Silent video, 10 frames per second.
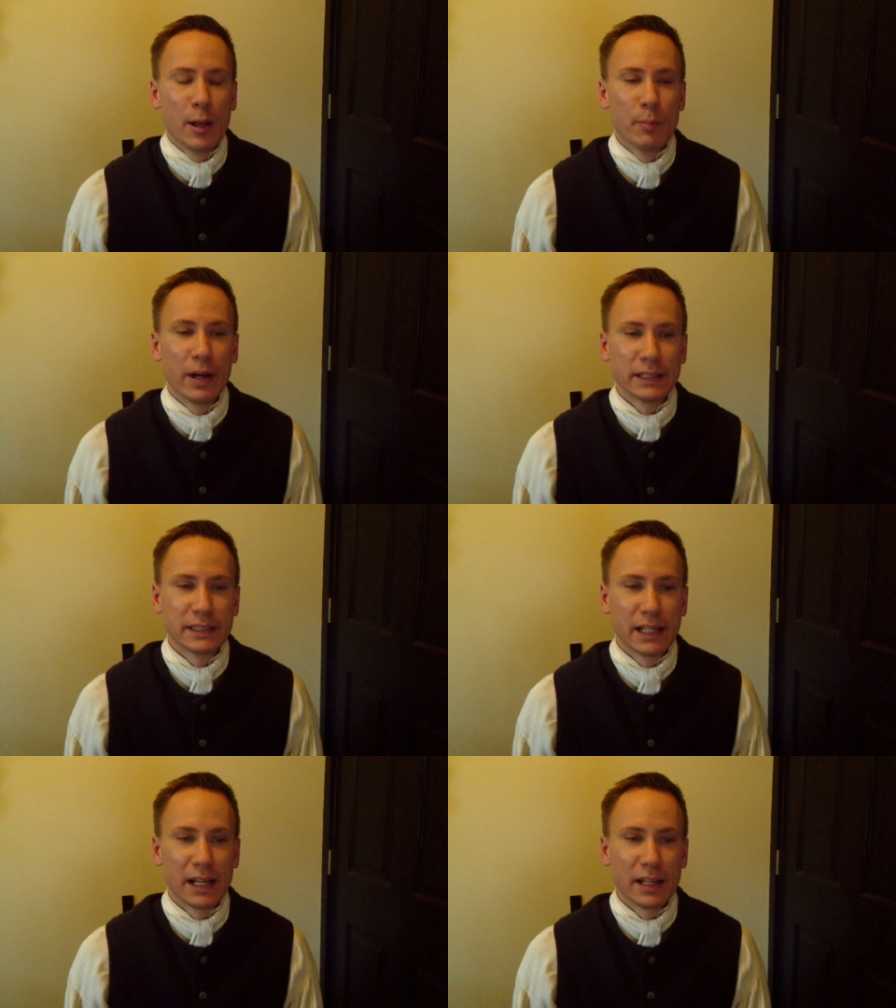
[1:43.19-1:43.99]

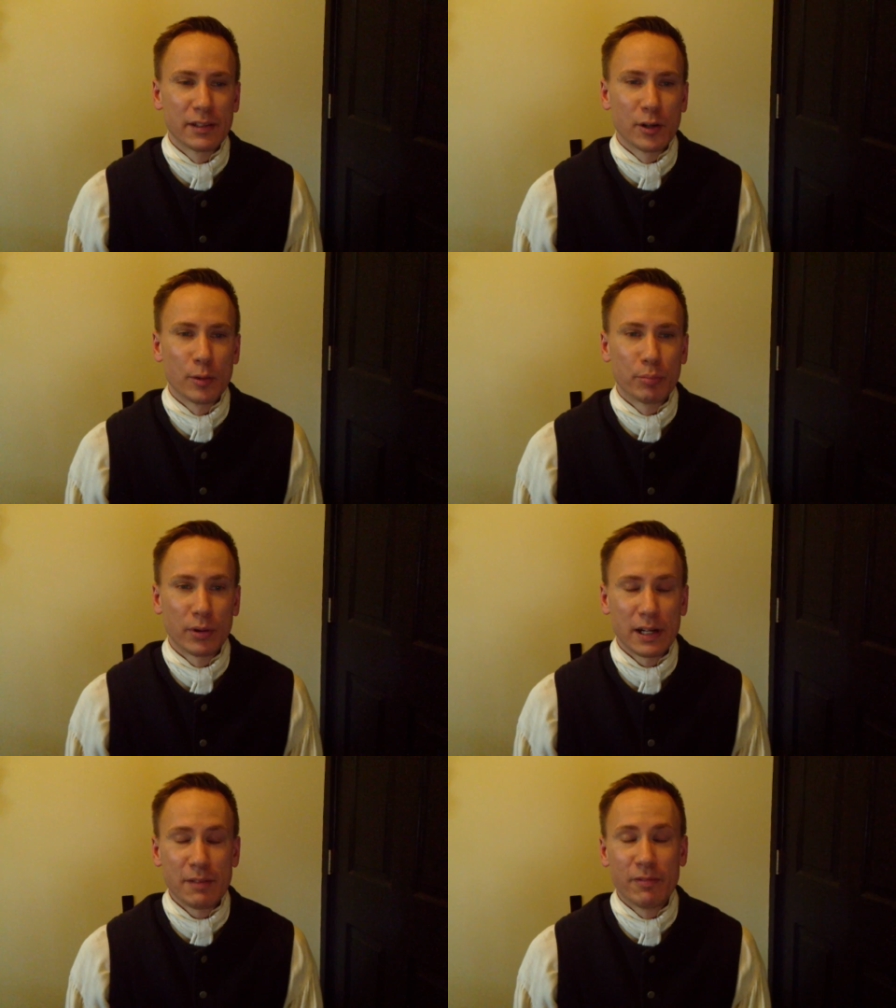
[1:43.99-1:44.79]
but uh, they're
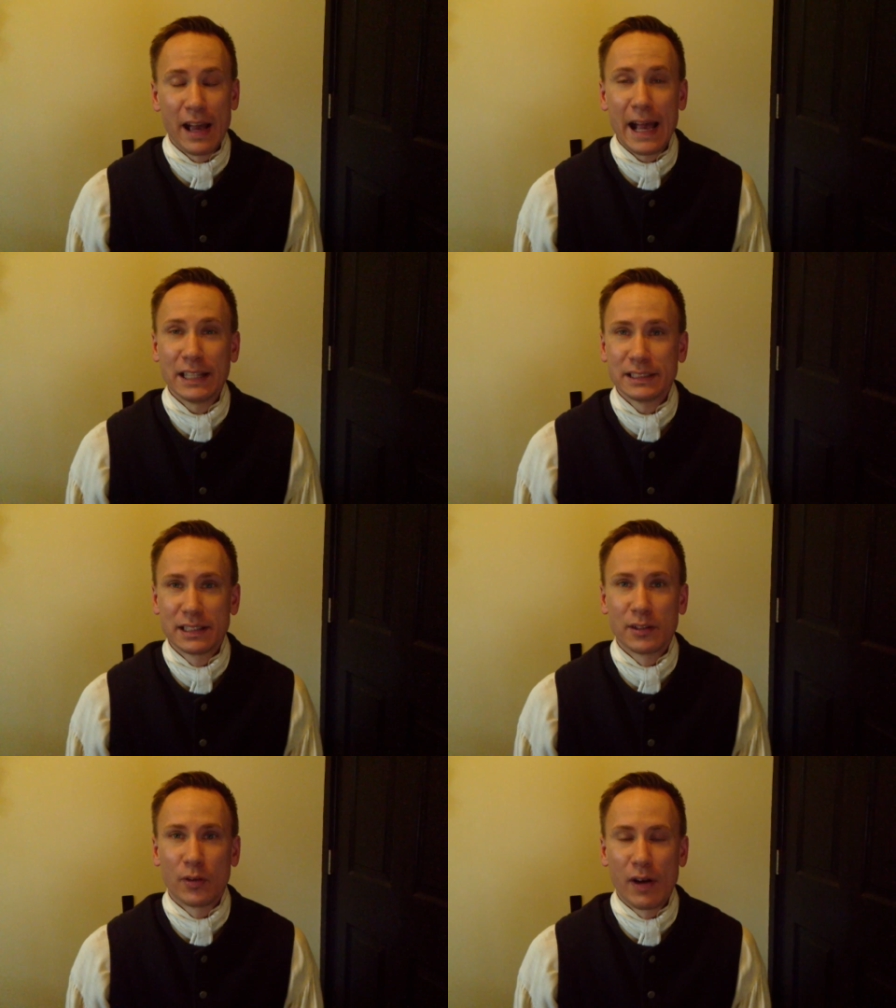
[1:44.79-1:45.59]
pretty vast
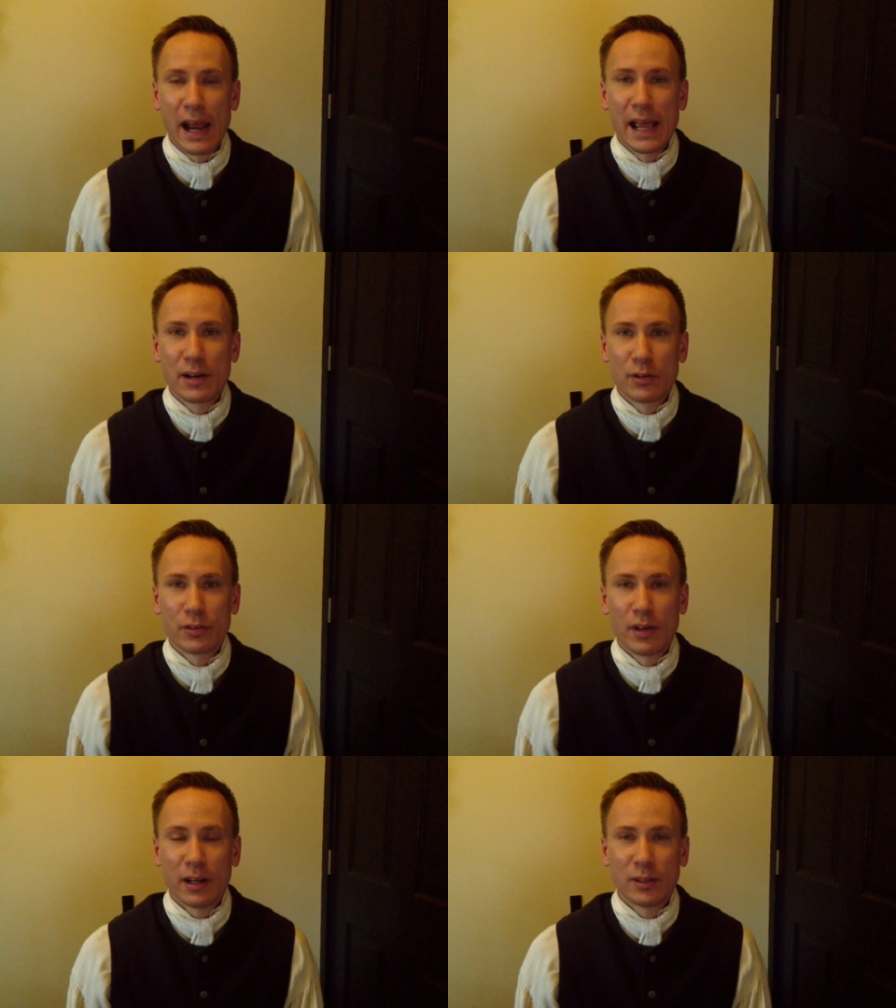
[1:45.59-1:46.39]
in array and are
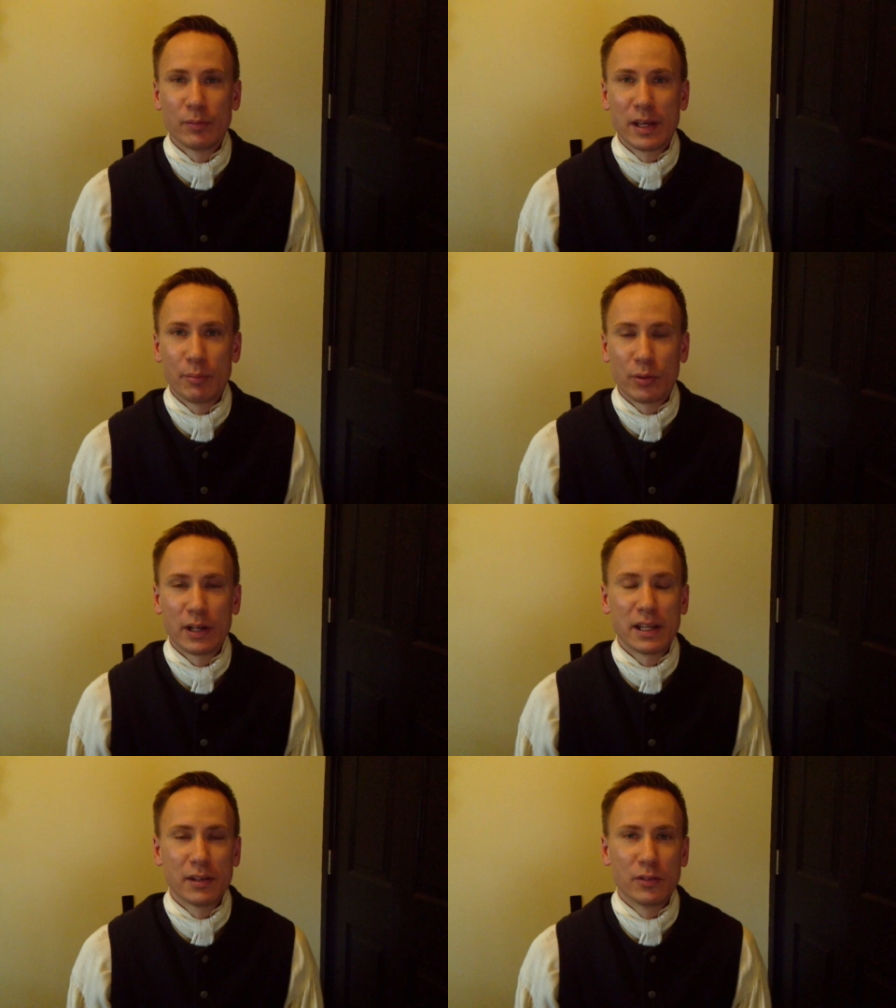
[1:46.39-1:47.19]
thought to be a
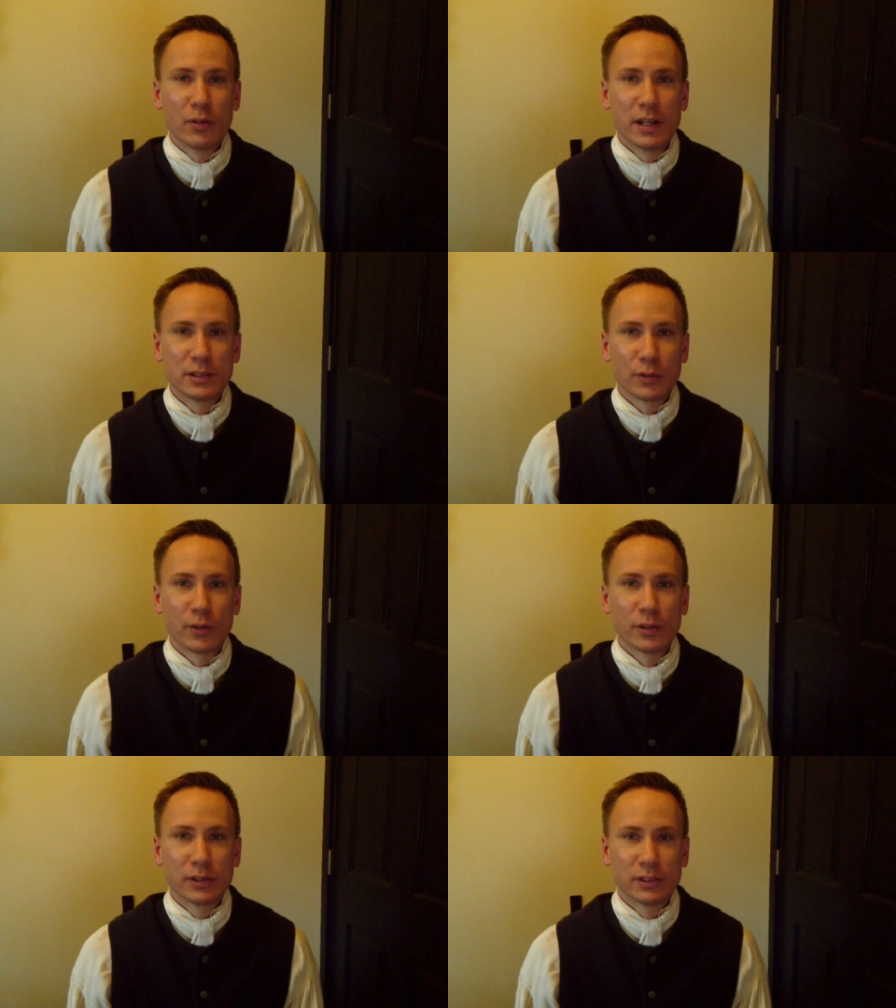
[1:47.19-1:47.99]
pretty good
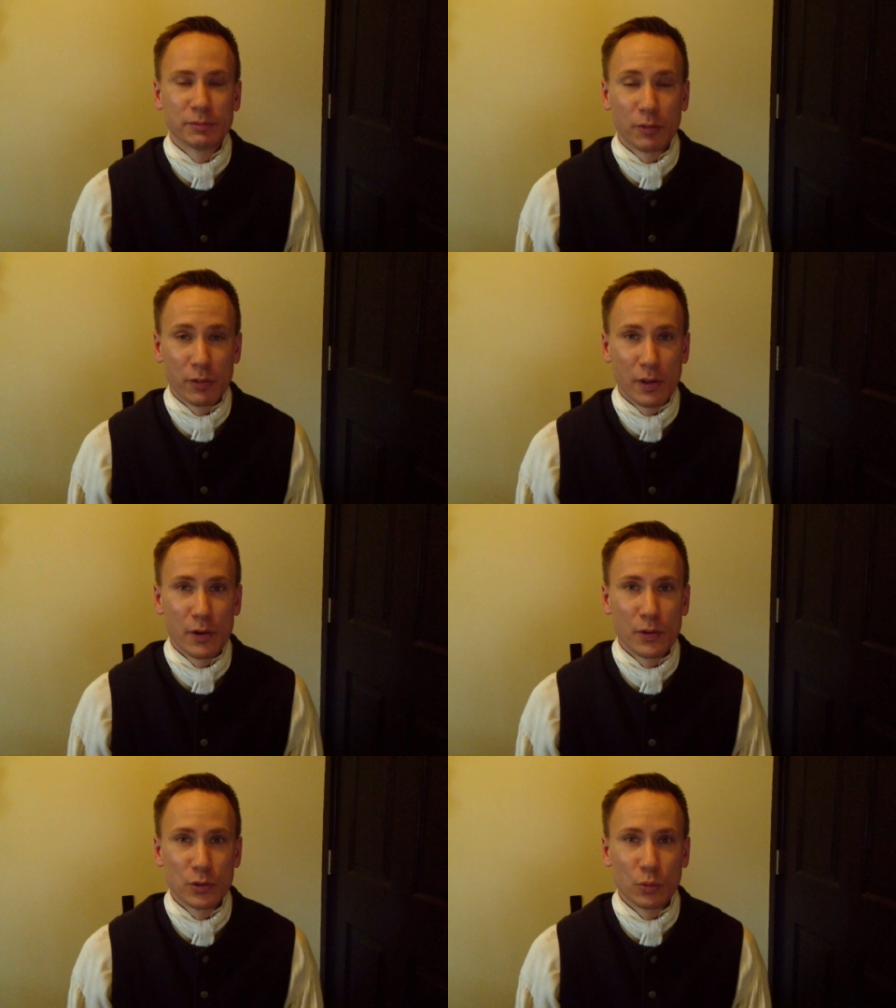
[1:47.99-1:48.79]
resource for
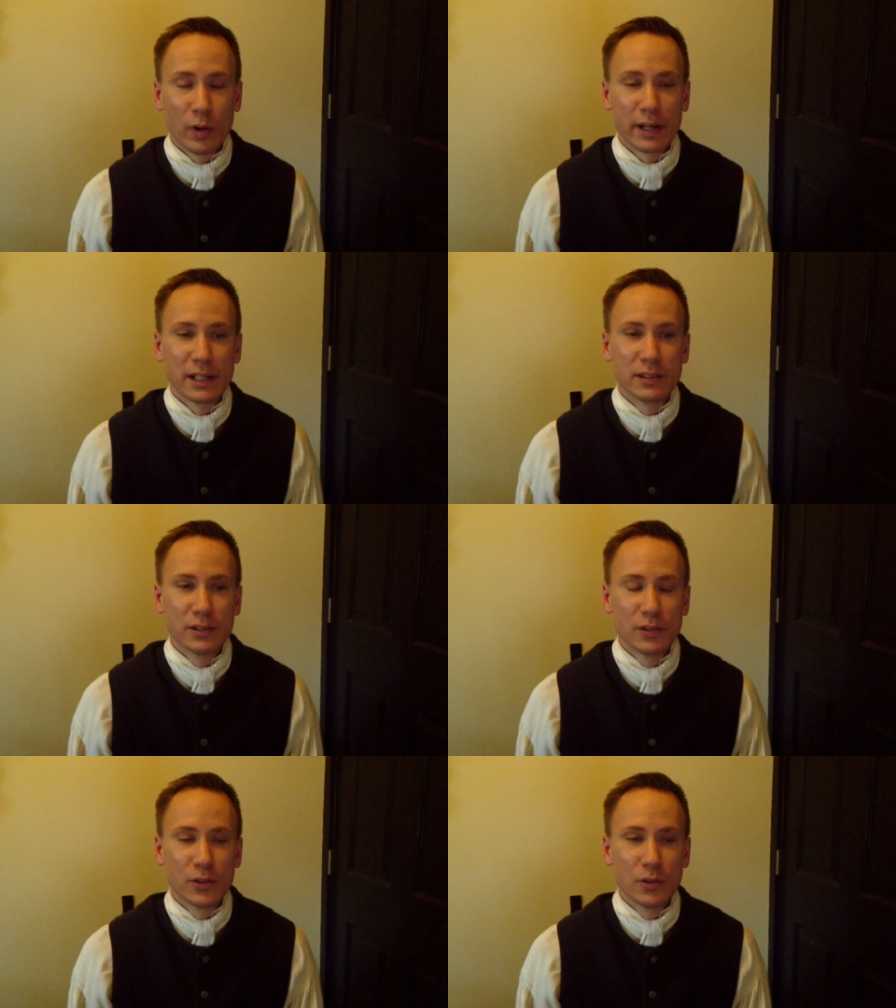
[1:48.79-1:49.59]
those wanting
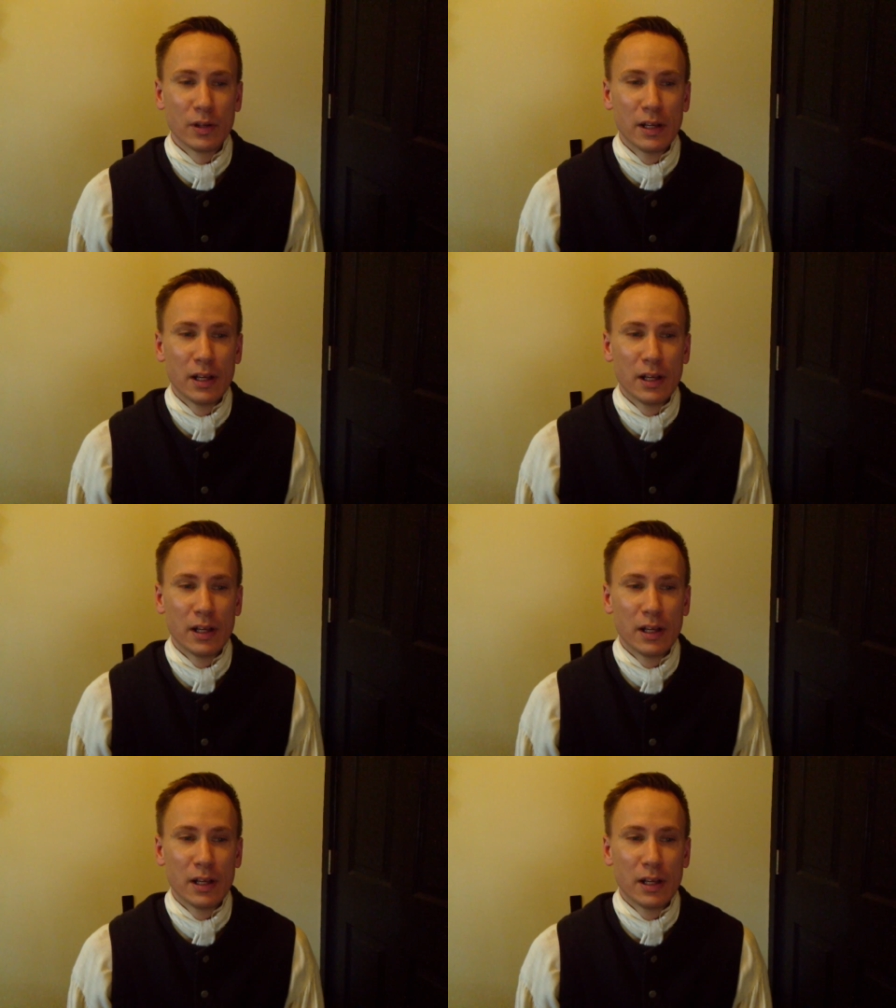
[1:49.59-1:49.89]
to